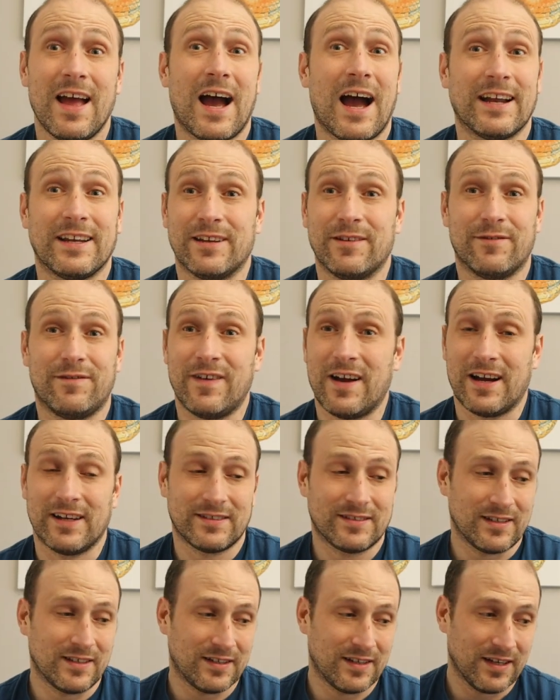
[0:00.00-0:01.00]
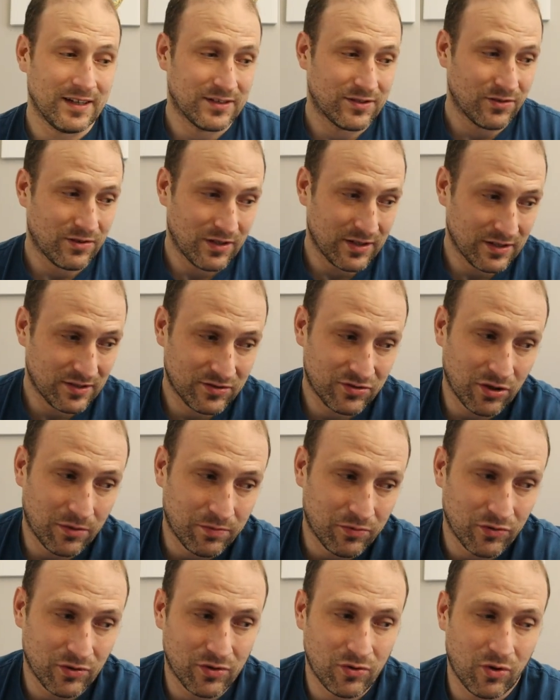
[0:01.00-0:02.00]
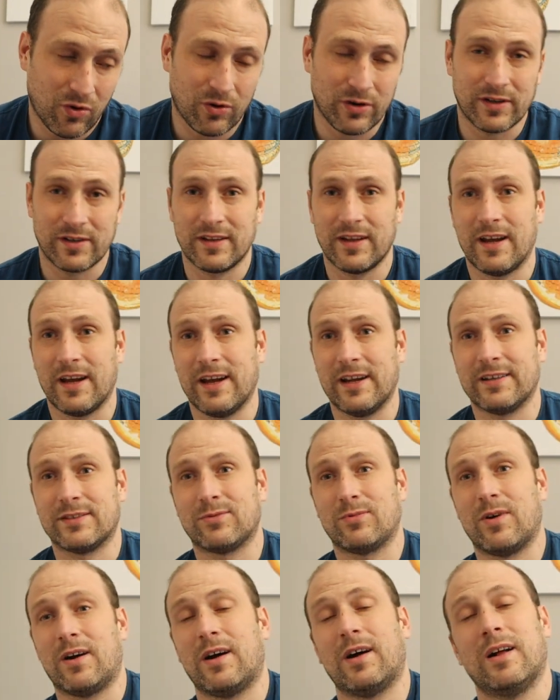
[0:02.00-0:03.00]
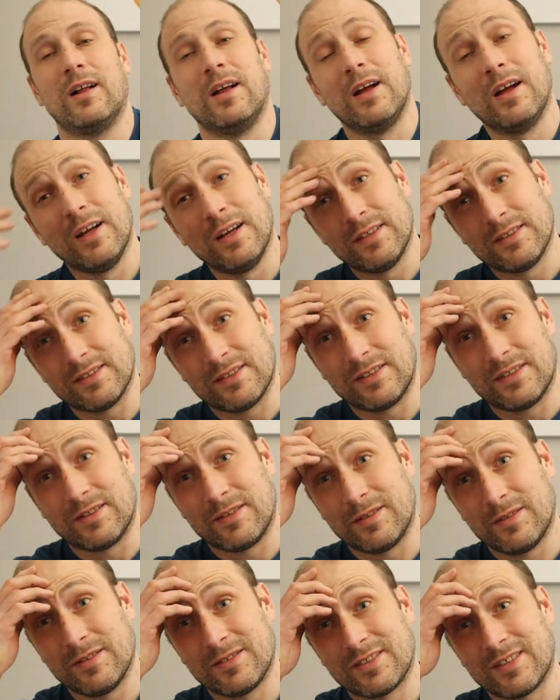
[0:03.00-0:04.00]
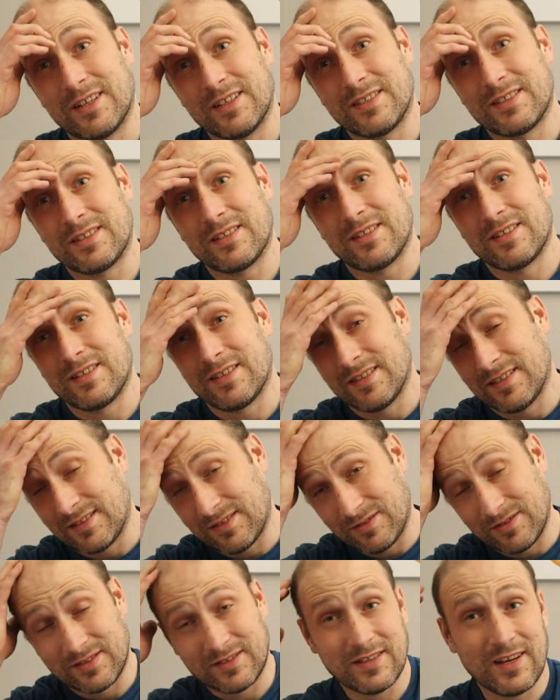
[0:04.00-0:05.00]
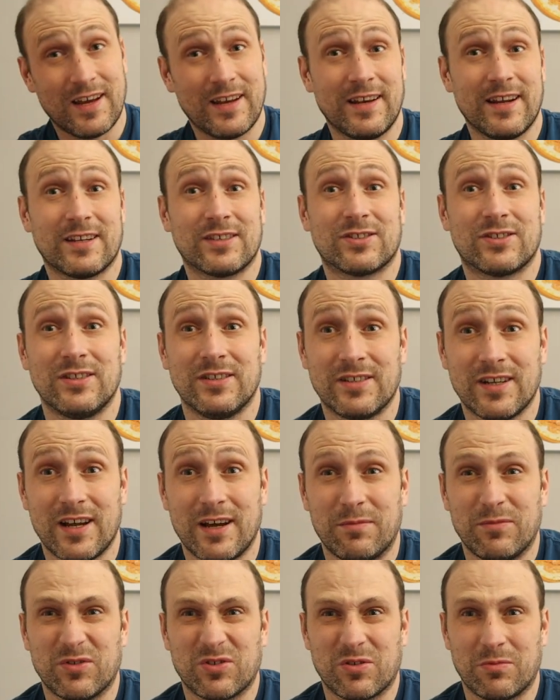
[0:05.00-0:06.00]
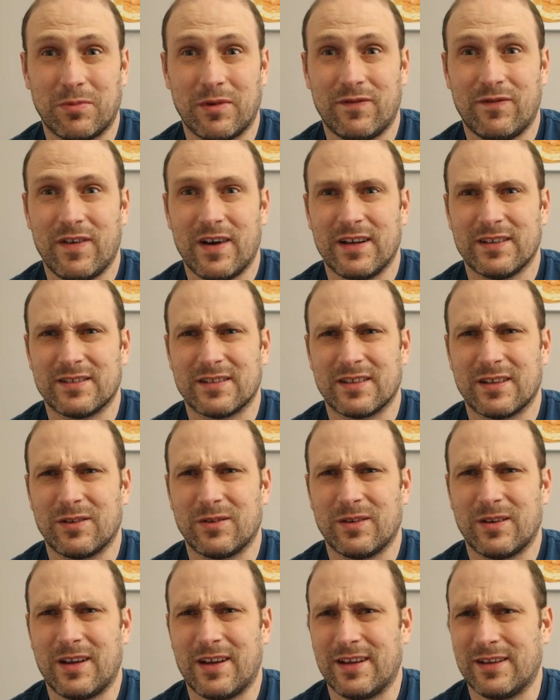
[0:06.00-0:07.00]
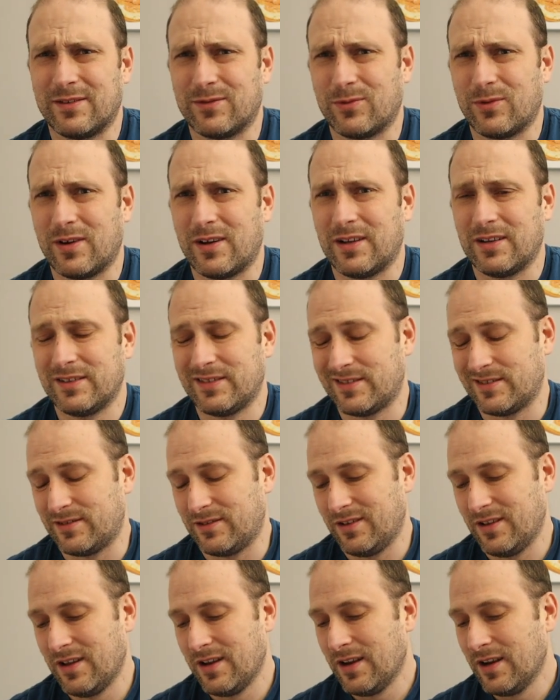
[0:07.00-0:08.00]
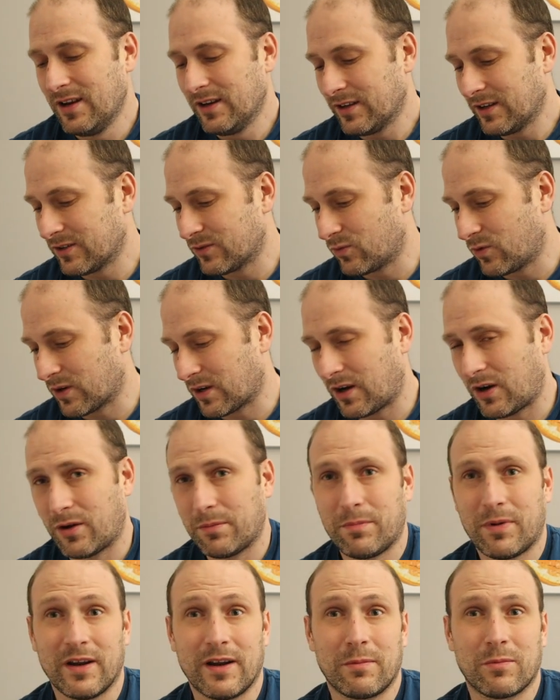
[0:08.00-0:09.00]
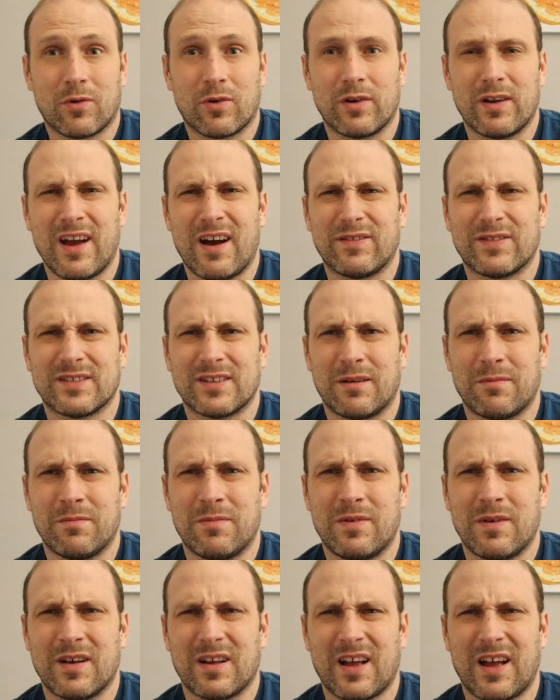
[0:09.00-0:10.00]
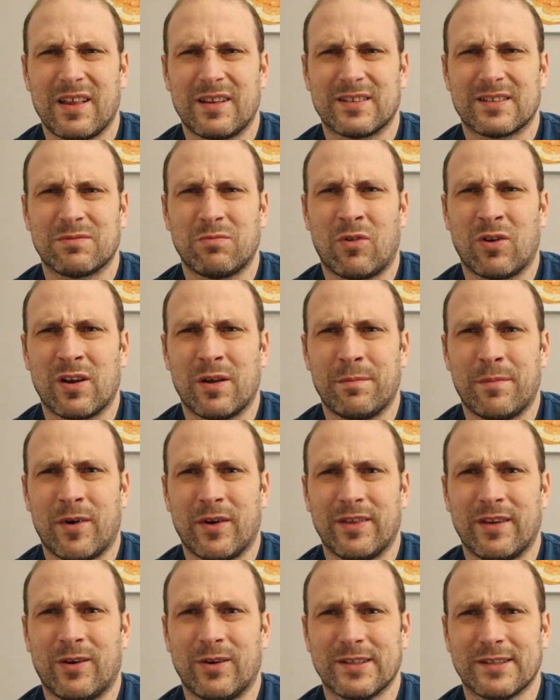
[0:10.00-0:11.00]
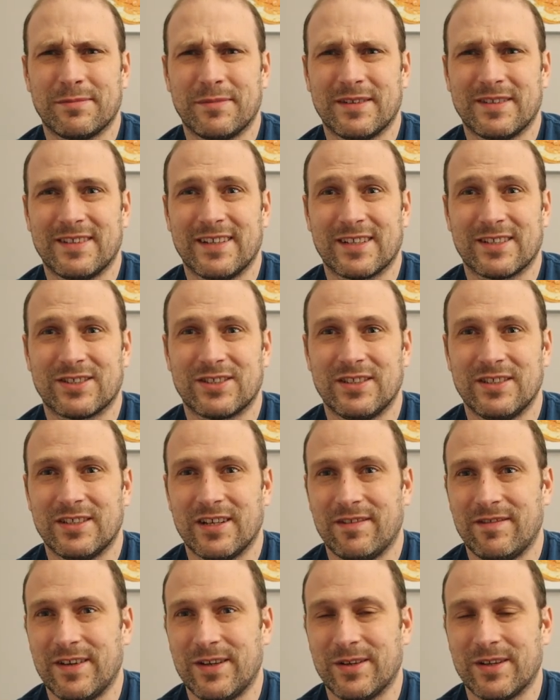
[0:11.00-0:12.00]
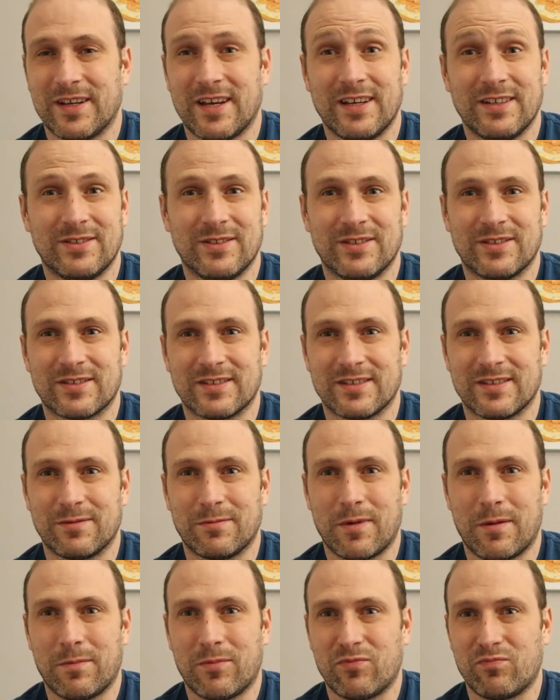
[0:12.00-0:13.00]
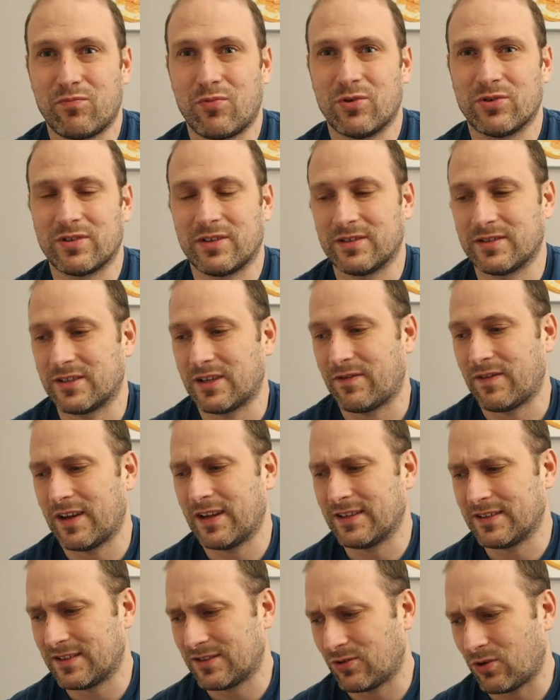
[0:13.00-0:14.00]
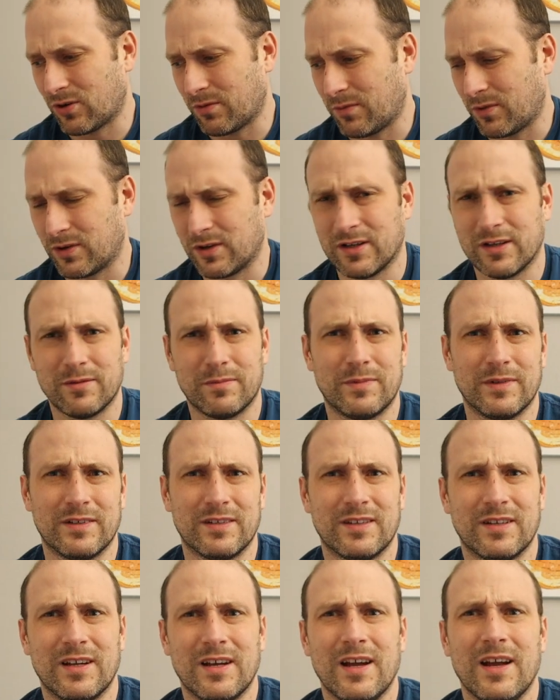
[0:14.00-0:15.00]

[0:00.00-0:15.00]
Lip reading: I didn't fast that day, so I stopped recording there as well. So just to say, next cheat day, I'm not gonna be fasting there as well. So it doesn't work out, but I'm gonna have some small announcements next cheat day video in case you're interested in my personal stuff. I talk about it a little bit